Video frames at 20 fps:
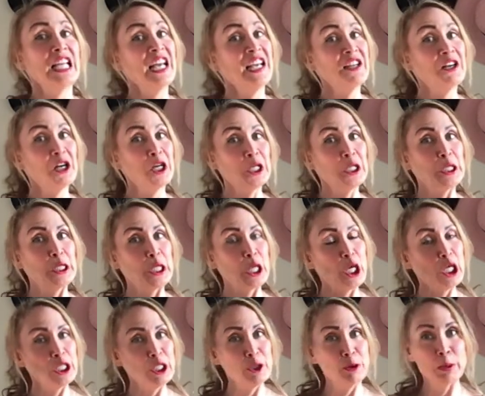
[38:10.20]
Nygard's
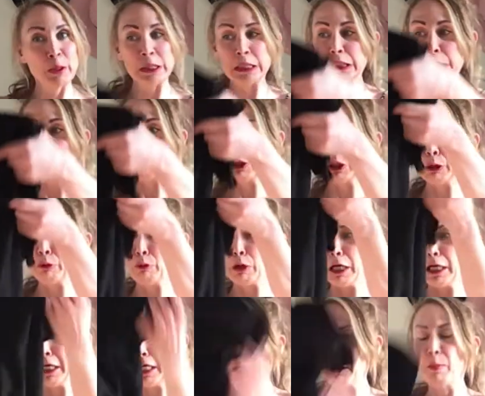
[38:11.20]
not doing so good
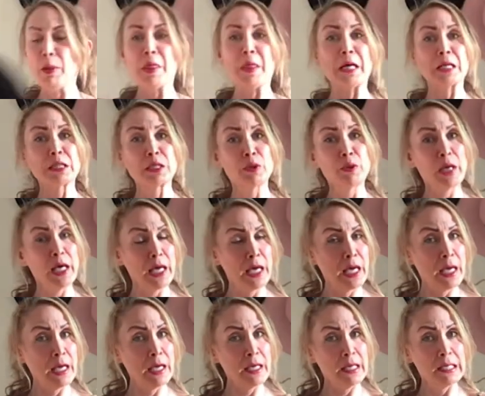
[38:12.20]
right now, but that's
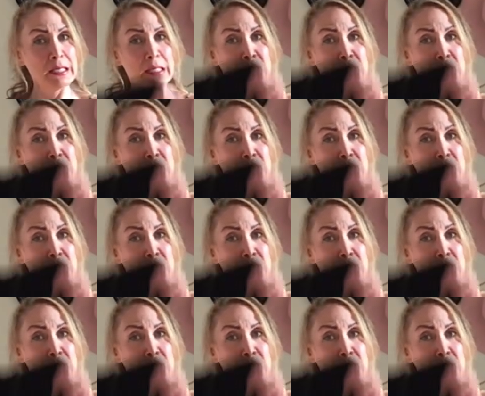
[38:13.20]
okay.